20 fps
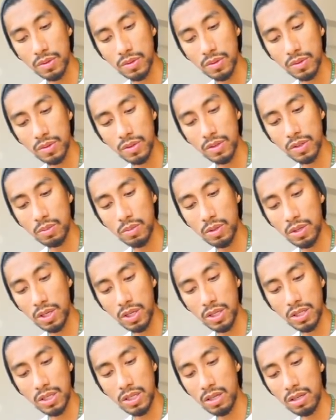so someone here
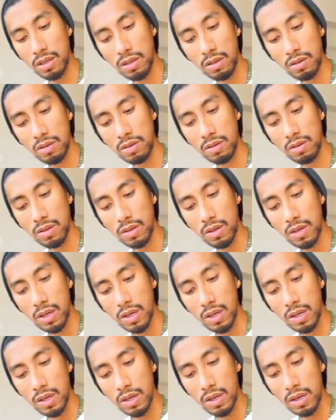is single
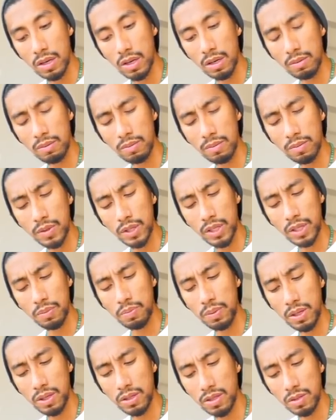um, and
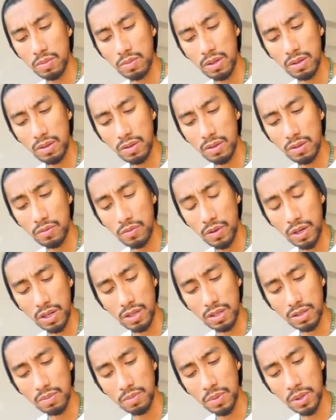appears to be
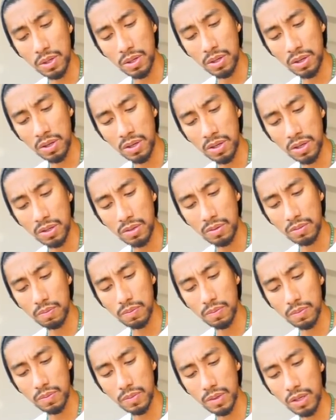very smart
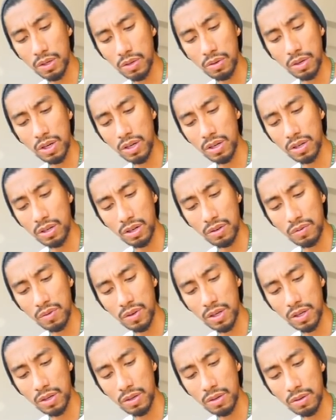career
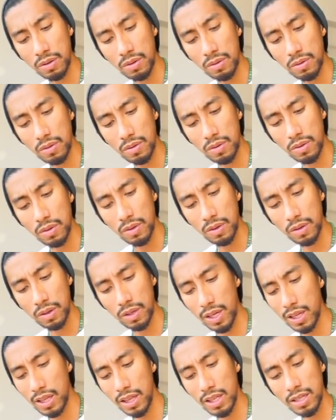driven
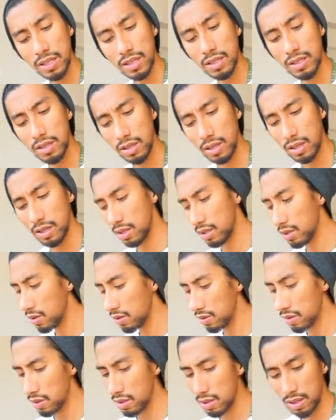get things you
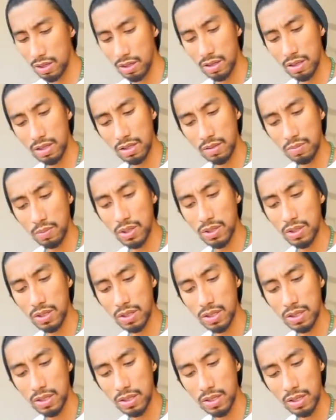know this person
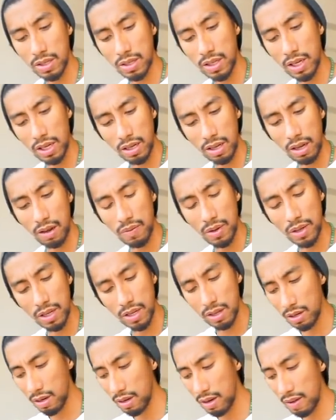is getting everything
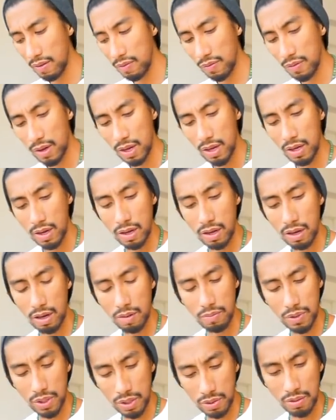in their life
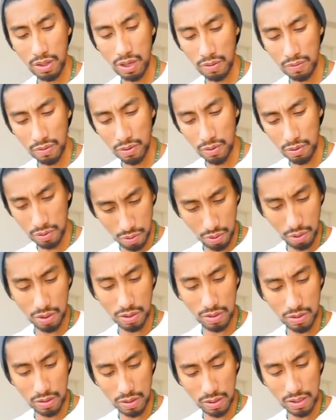um, you know they have
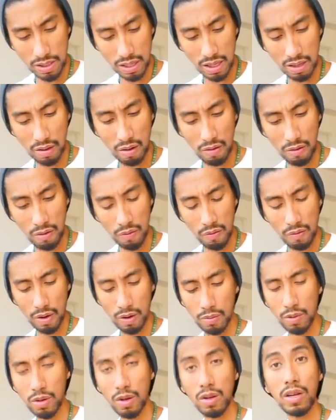good set of
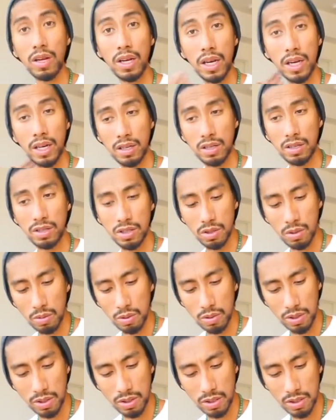um, head and their
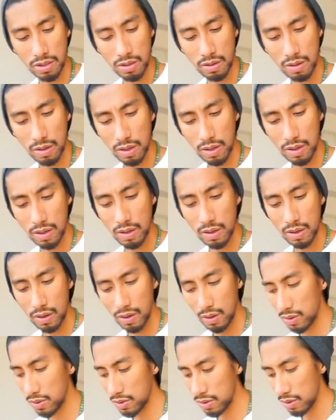shoulders
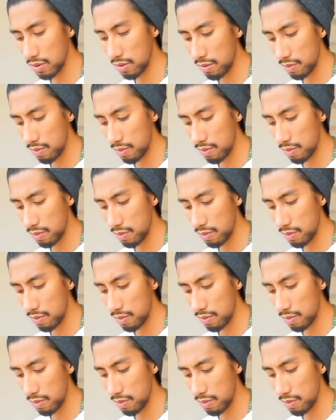also